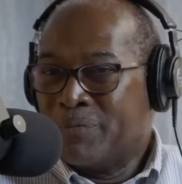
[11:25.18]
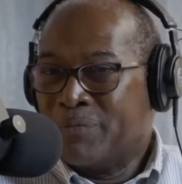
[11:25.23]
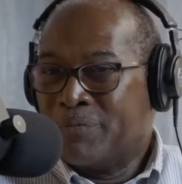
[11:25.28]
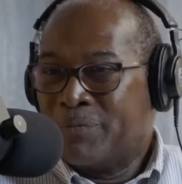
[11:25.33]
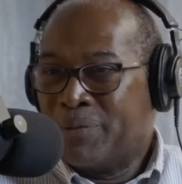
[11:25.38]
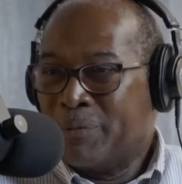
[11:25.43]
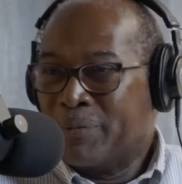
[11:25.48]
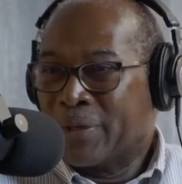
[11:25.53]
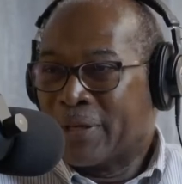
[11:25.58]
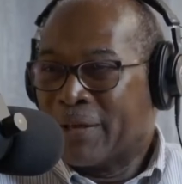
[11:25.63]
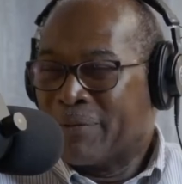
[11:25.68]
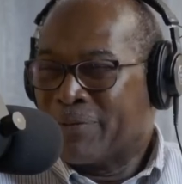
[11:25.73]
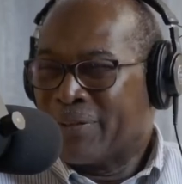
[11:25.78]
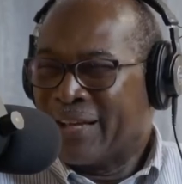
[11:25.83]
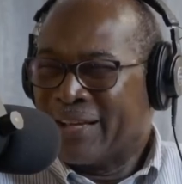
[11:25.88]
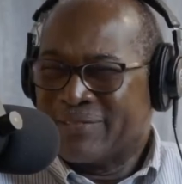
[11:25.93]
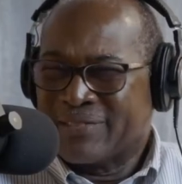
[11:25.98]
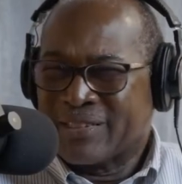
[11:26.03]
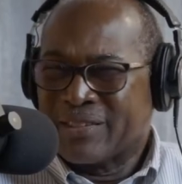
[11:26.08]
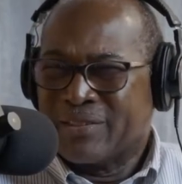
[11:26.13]
people kept
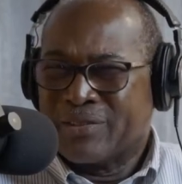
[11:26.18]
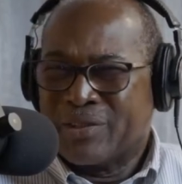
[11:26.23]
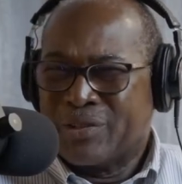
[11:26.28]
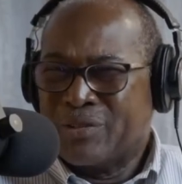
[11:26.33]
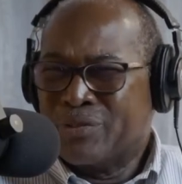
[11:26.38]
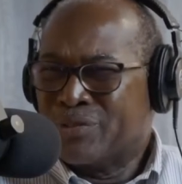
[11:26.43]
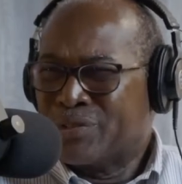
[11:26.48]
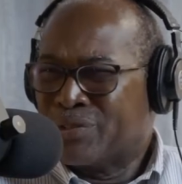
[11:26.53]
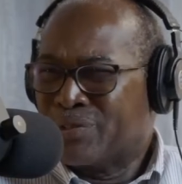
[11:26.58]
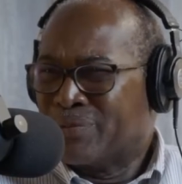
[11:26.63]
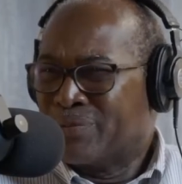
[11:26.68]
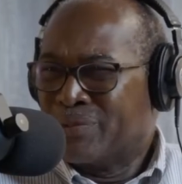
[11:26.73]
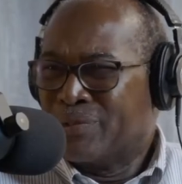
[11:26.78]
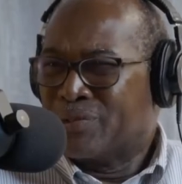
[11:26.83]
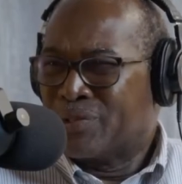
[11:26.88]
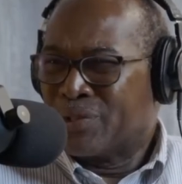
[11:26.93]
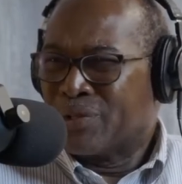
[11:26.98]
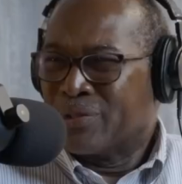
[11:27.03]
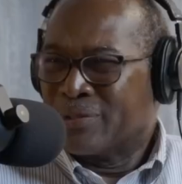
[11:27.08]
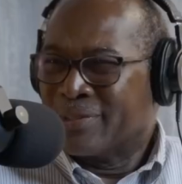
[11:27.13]
asking her, you
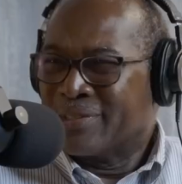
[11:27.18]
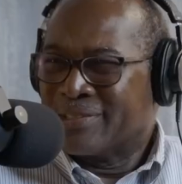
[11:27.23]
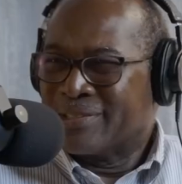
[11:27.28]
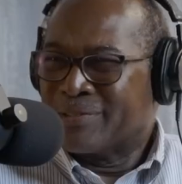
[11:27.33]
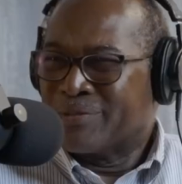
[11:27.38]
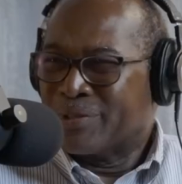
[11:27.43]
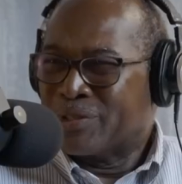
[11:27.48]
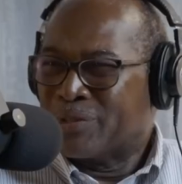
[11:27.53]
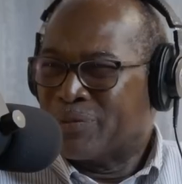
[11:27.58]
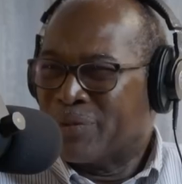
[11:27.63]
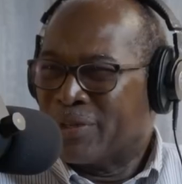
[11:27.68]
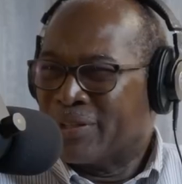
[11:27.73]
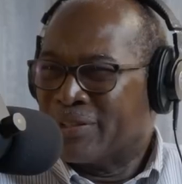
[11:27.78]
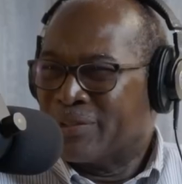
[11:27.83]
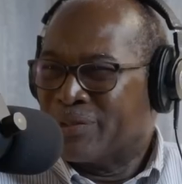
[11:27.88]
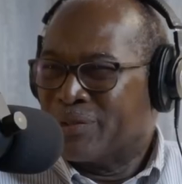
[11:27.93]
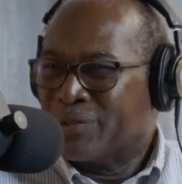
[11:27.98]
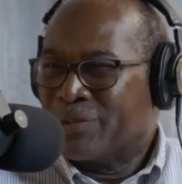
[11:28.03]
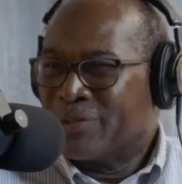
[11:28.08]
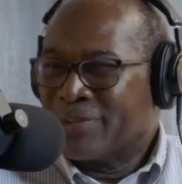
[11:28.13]
sure this is what you want to
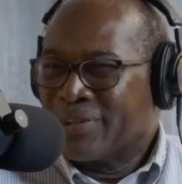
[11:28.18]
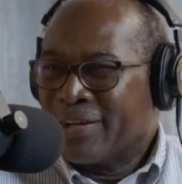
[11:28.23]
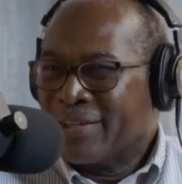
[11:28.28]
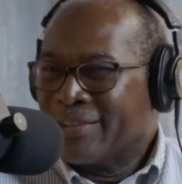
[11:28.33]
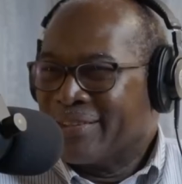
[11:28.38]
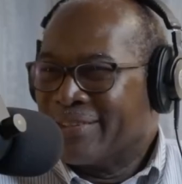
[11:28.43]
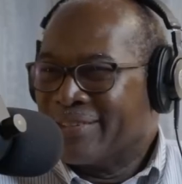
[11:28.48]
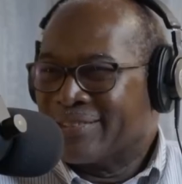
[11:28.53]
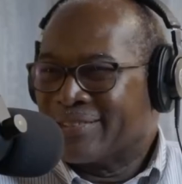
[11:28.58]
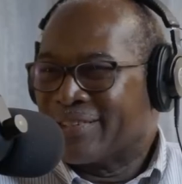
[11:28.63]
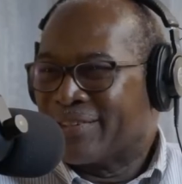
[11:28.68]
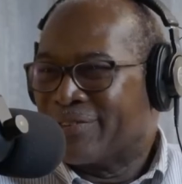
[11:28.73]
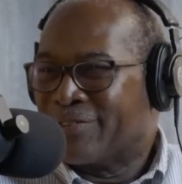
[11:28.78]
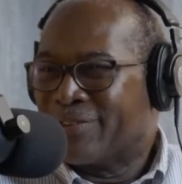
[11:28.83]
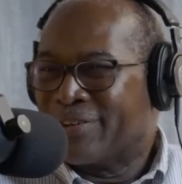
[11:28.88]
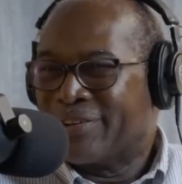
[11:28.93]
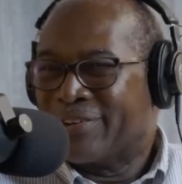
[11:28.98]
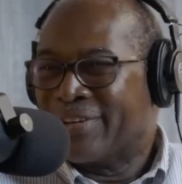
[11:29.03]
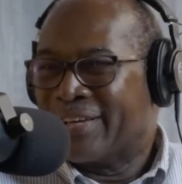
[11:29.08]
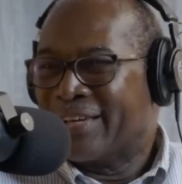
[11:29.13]
do? You got this
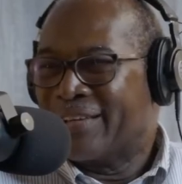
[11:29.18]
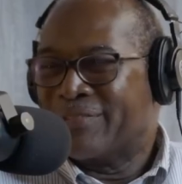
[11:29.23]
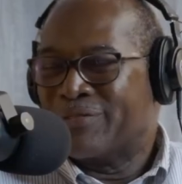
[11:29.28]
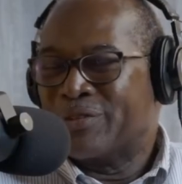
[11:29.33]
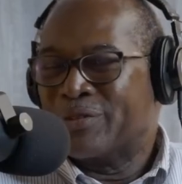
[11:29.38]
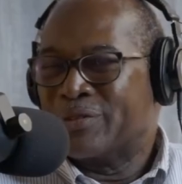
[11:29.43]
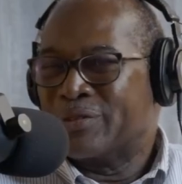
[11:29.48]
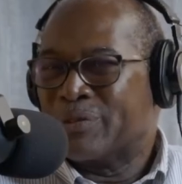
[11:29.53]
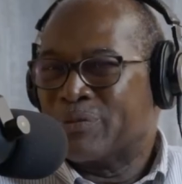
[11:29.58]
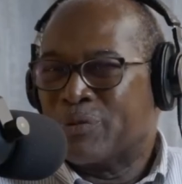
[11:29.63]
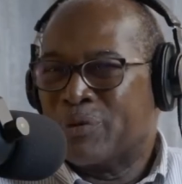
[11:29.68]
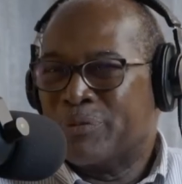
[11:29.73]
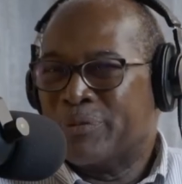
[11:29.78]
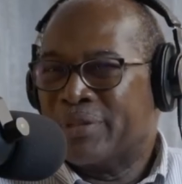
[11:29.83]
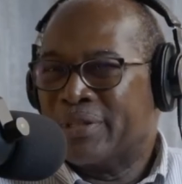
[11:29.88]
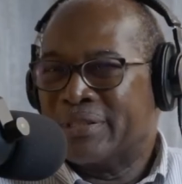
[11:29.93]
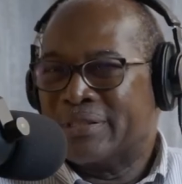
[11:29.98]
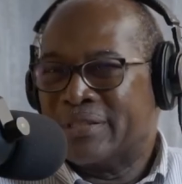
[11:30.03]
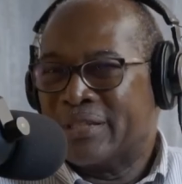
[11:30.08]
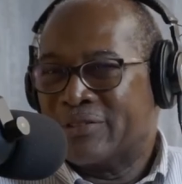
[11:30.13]
career ahead of you as a woman,
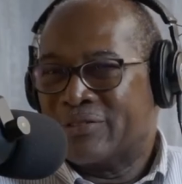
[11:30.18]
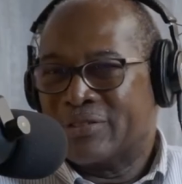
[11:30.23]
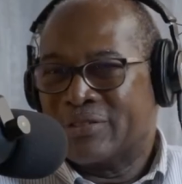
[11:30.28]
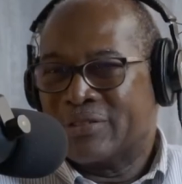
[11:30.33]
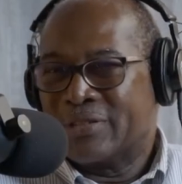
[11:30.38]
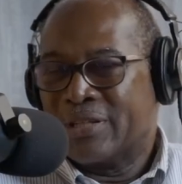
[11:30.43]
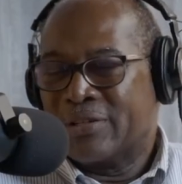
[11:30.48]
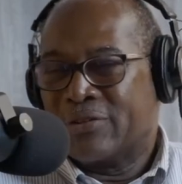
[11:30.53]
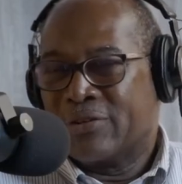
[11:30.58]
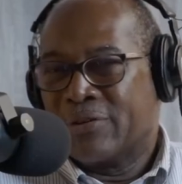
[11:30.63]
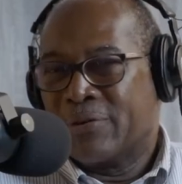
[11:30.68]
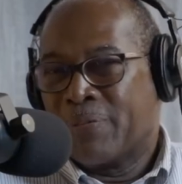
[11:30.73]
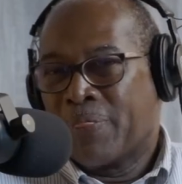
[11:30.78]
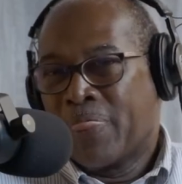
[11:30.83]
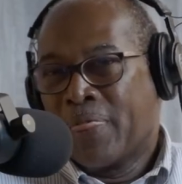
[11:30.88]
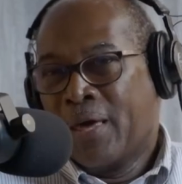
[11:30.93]
et cetera, et cetera.